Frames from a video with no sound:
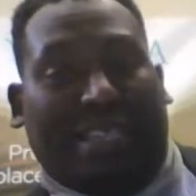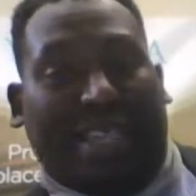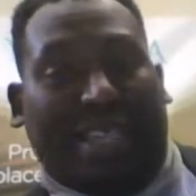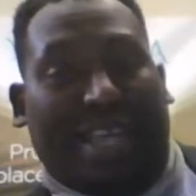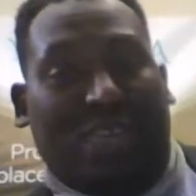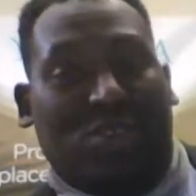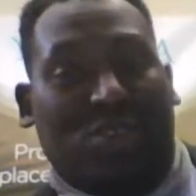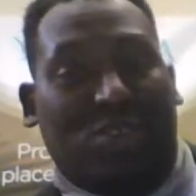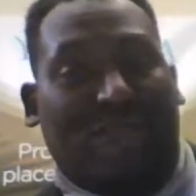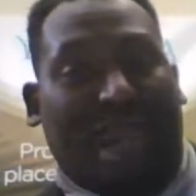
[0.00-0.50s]
that
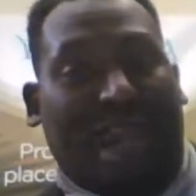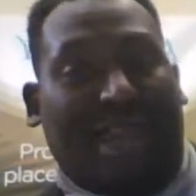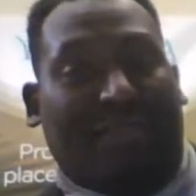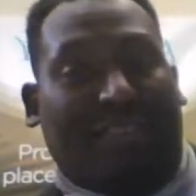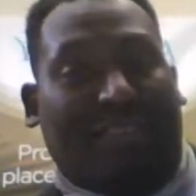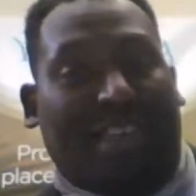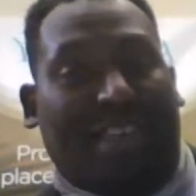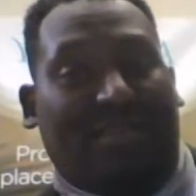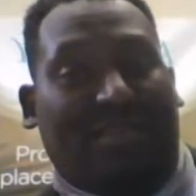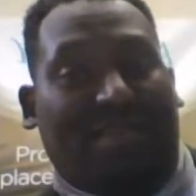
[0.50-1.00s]
you have
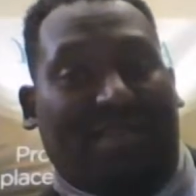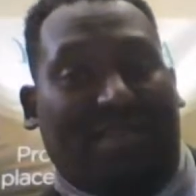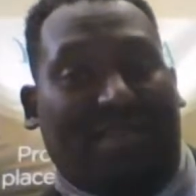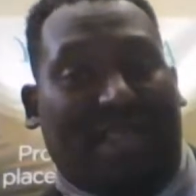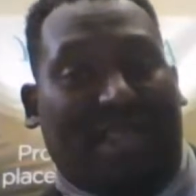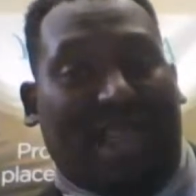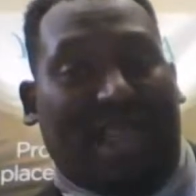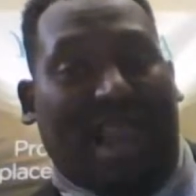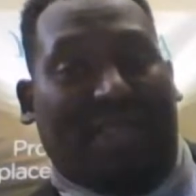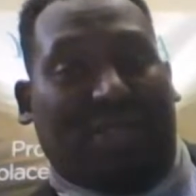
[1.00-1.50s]
given me
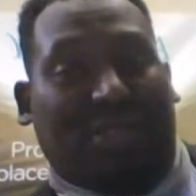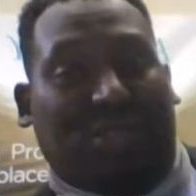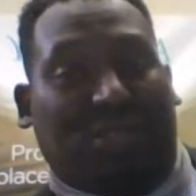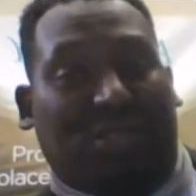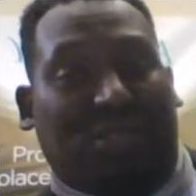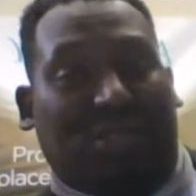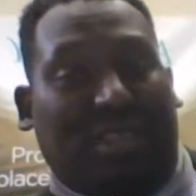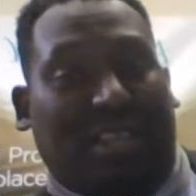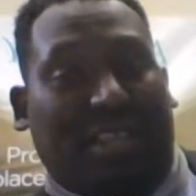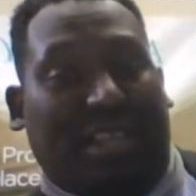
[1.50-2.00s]
the
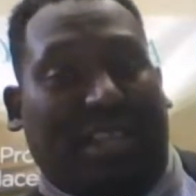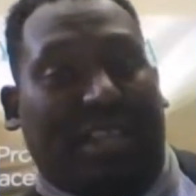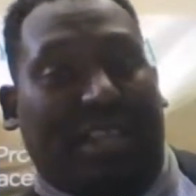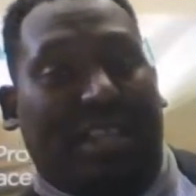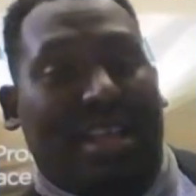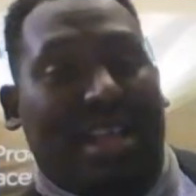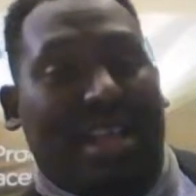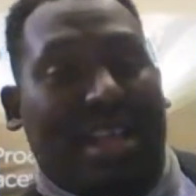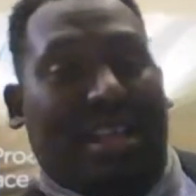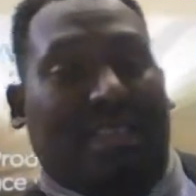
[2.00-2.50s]
opportunity
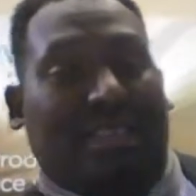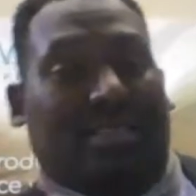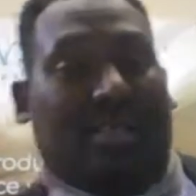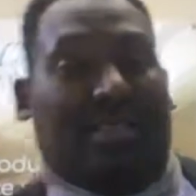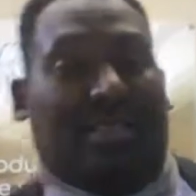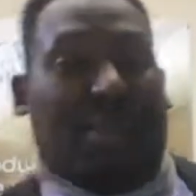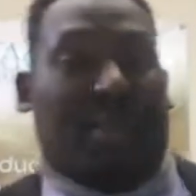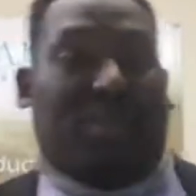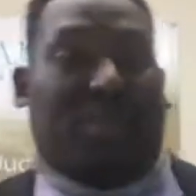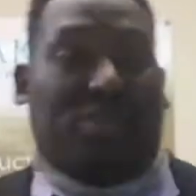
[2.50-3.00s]
to
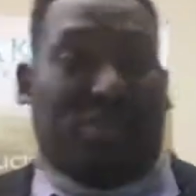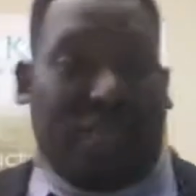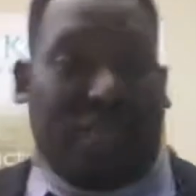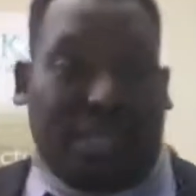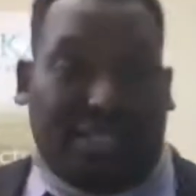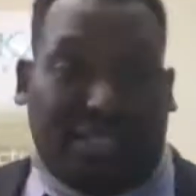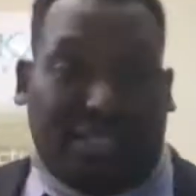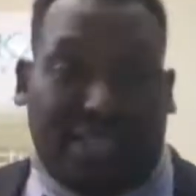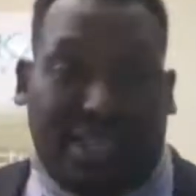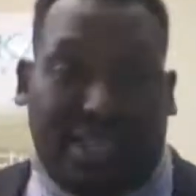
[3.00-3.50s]
be in your
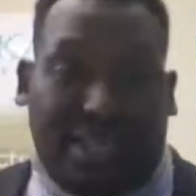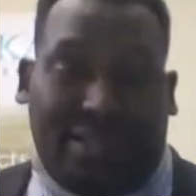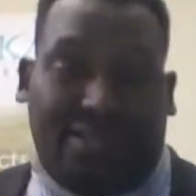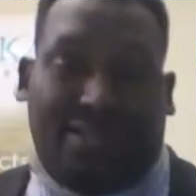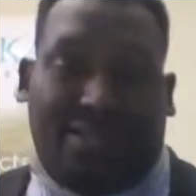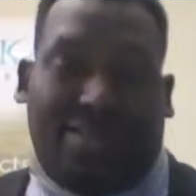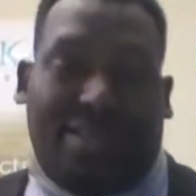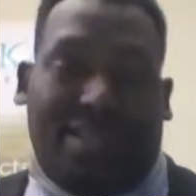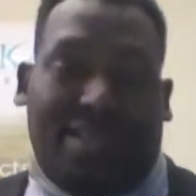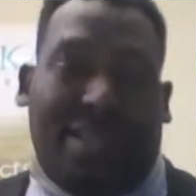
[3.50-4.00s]
listening.
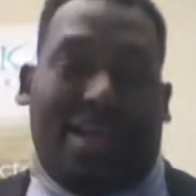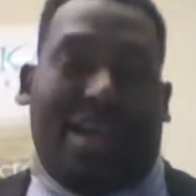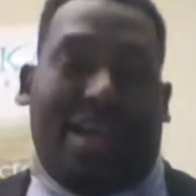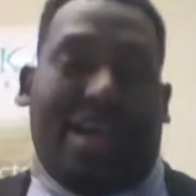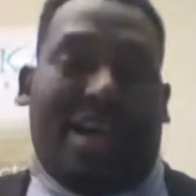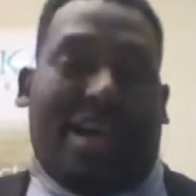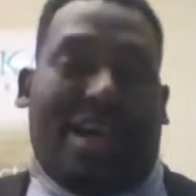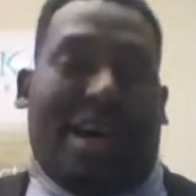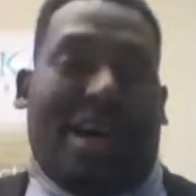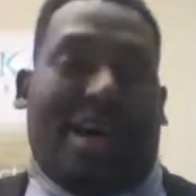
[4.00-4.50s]

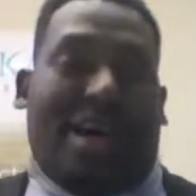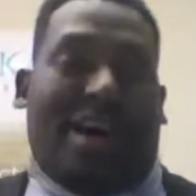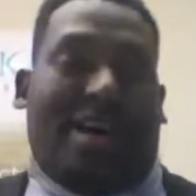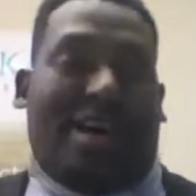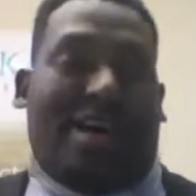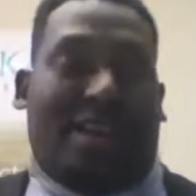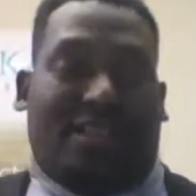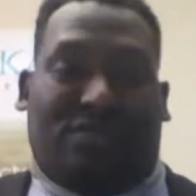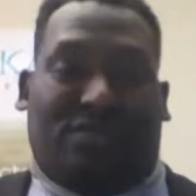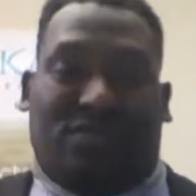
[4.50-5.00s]

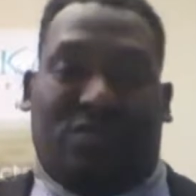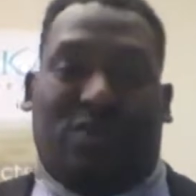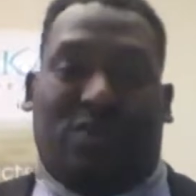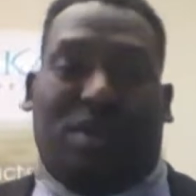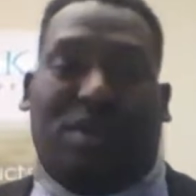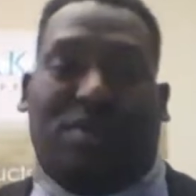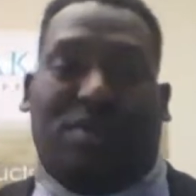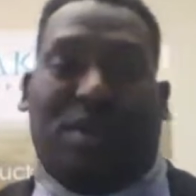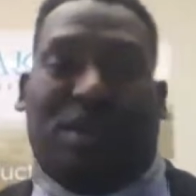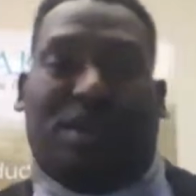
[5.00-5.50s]
If you want
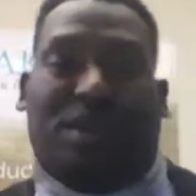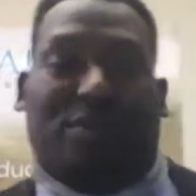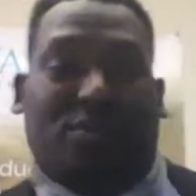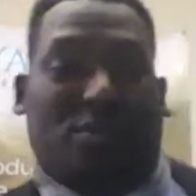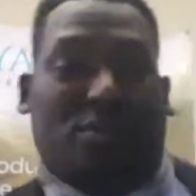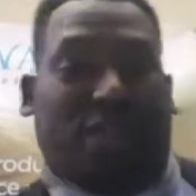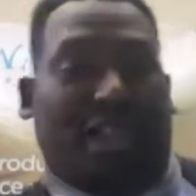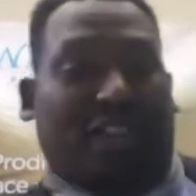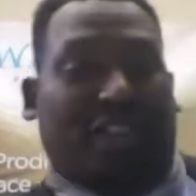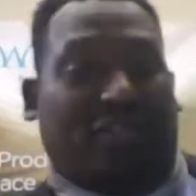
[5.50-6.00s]
to be in
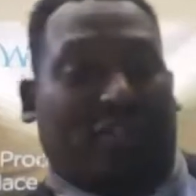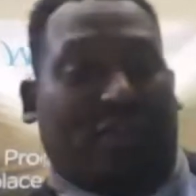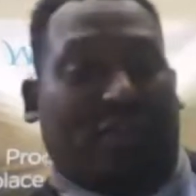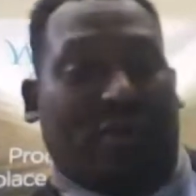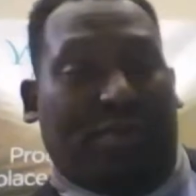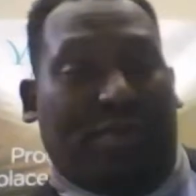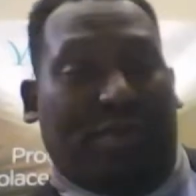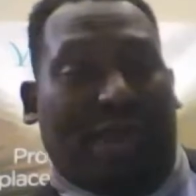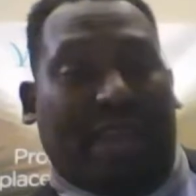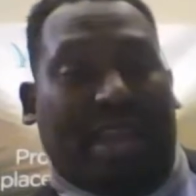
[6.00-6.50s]
communication with
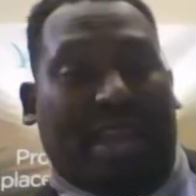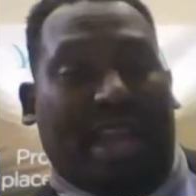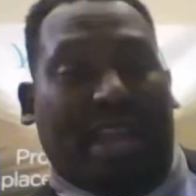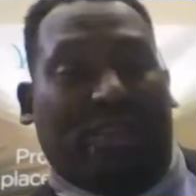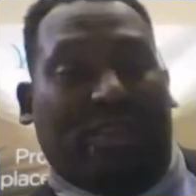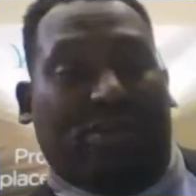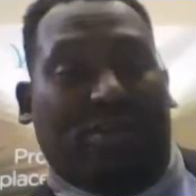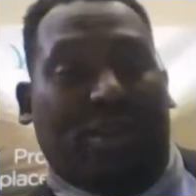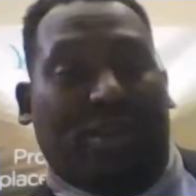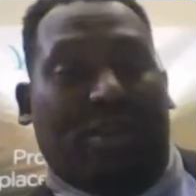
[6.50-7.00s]
me, again,
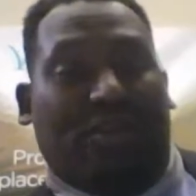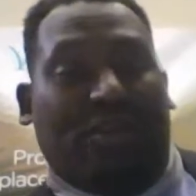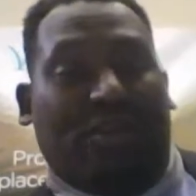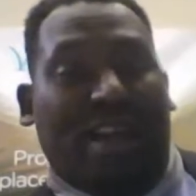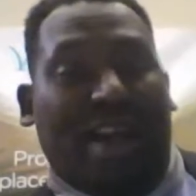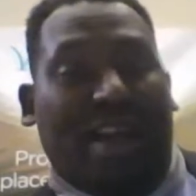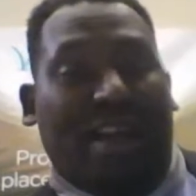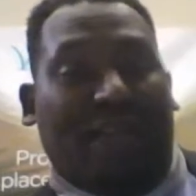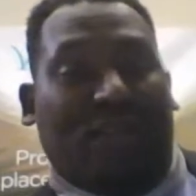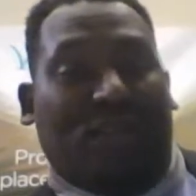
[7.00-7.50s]

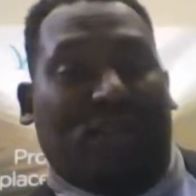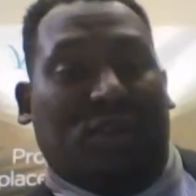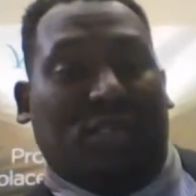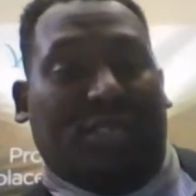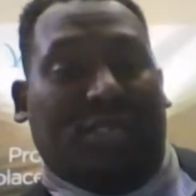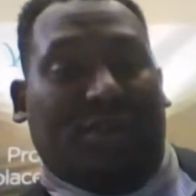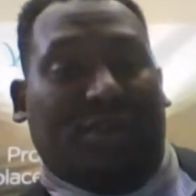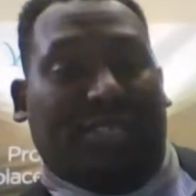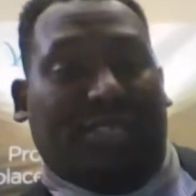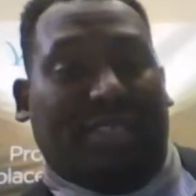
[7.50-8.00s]

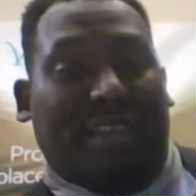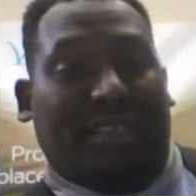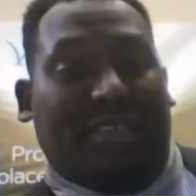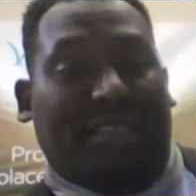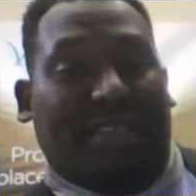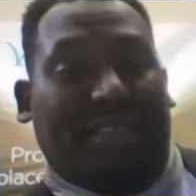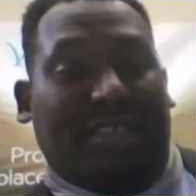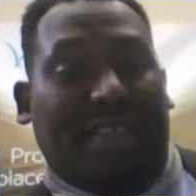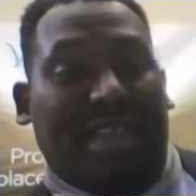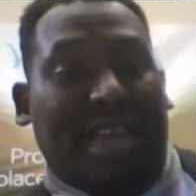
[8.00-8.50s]

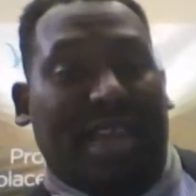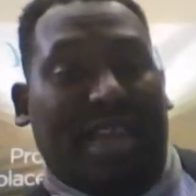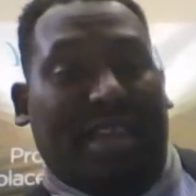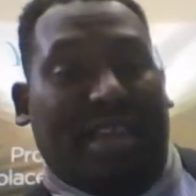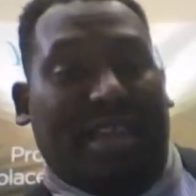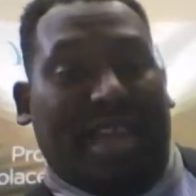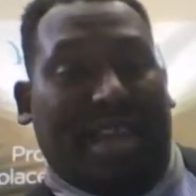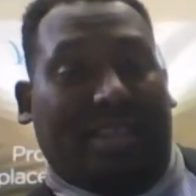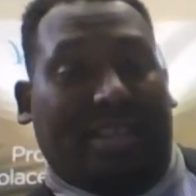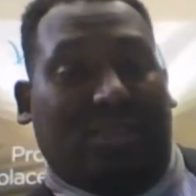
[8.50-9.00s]

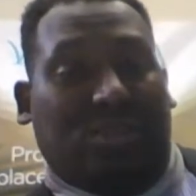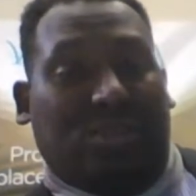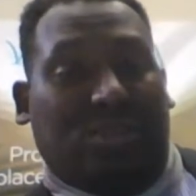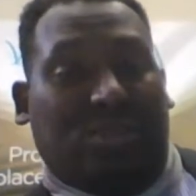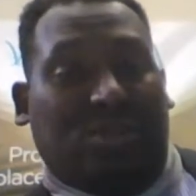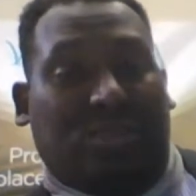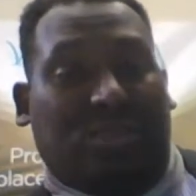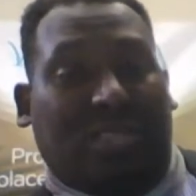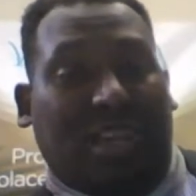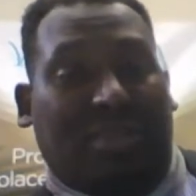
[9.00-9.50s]

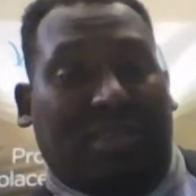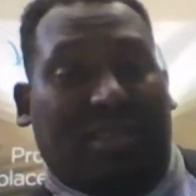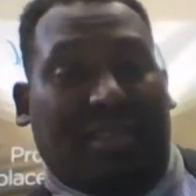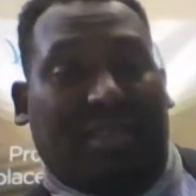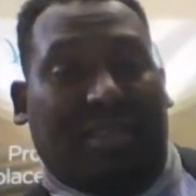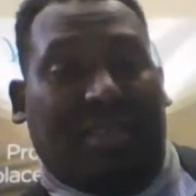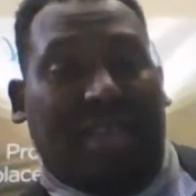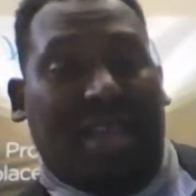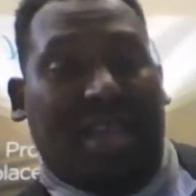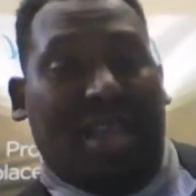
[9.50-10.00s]
305-407-9227,
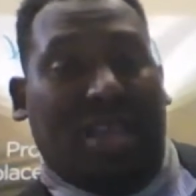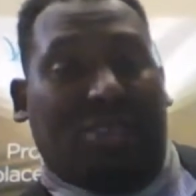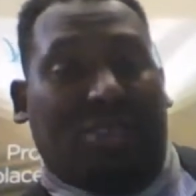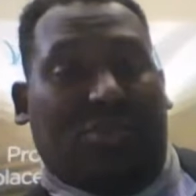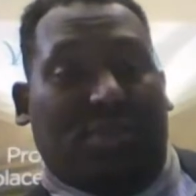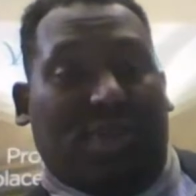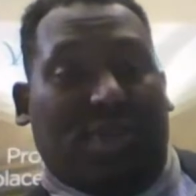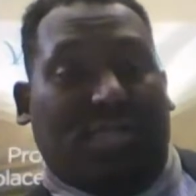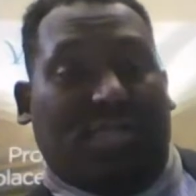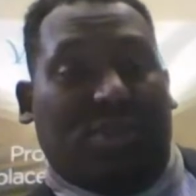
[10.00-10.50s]

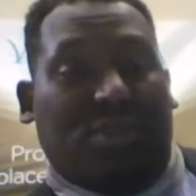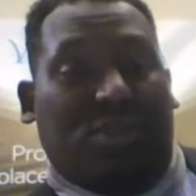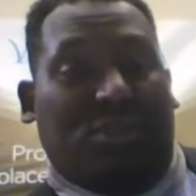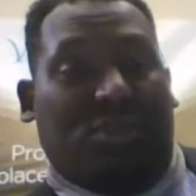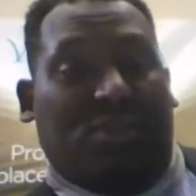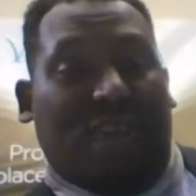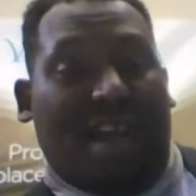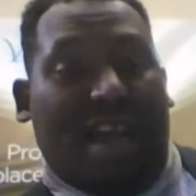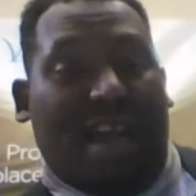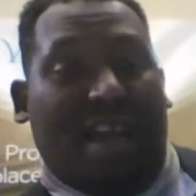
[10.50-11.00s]

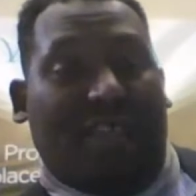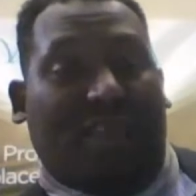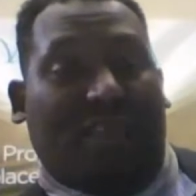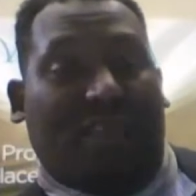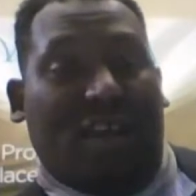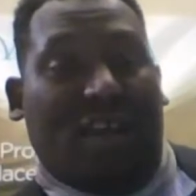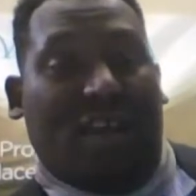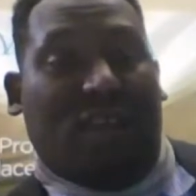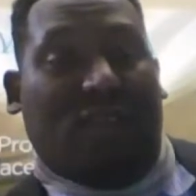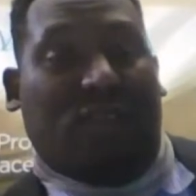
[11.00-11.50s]

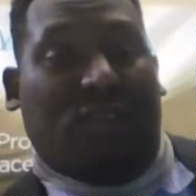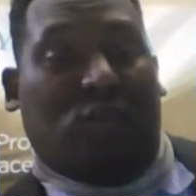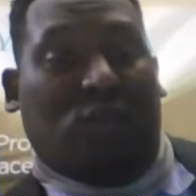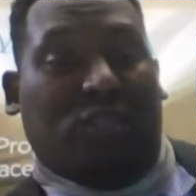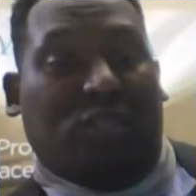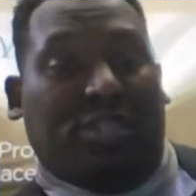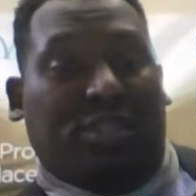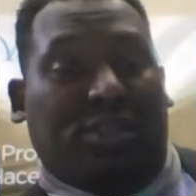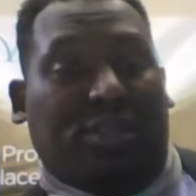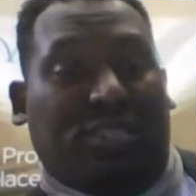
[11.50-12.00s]

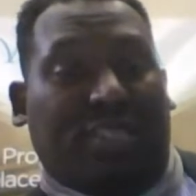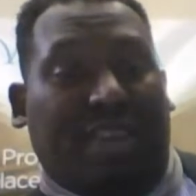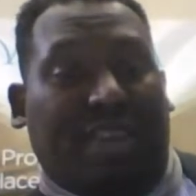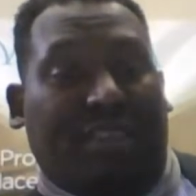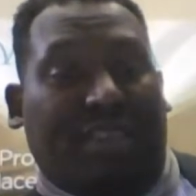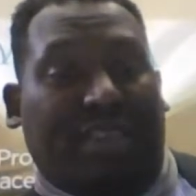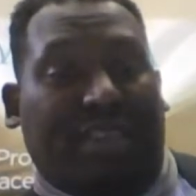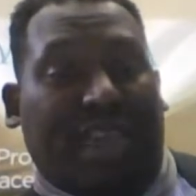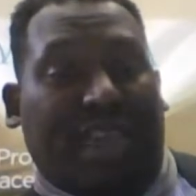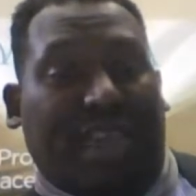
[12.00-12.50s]

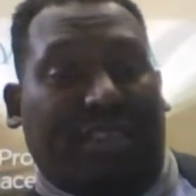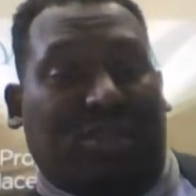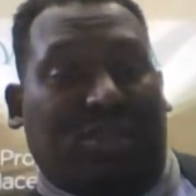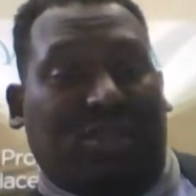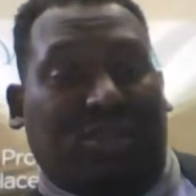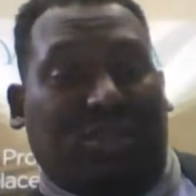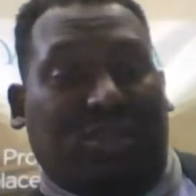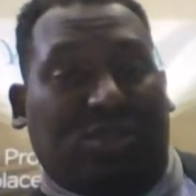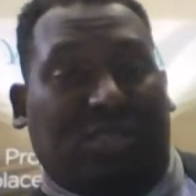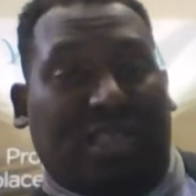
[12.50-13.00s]

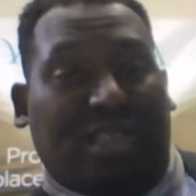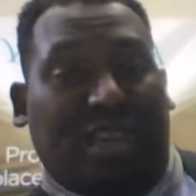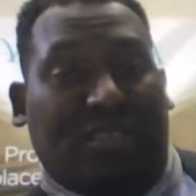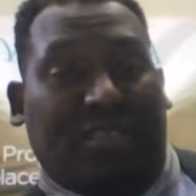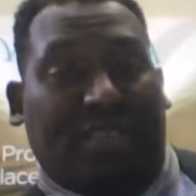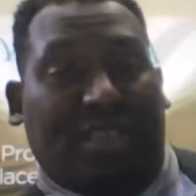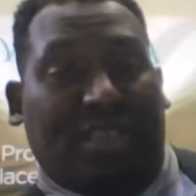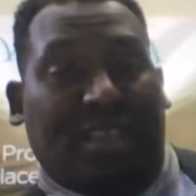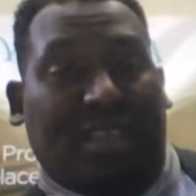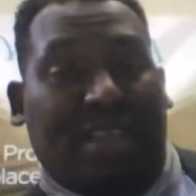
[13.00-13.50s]

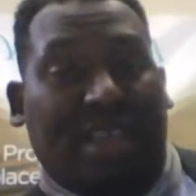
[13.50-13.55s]
305-407-9227.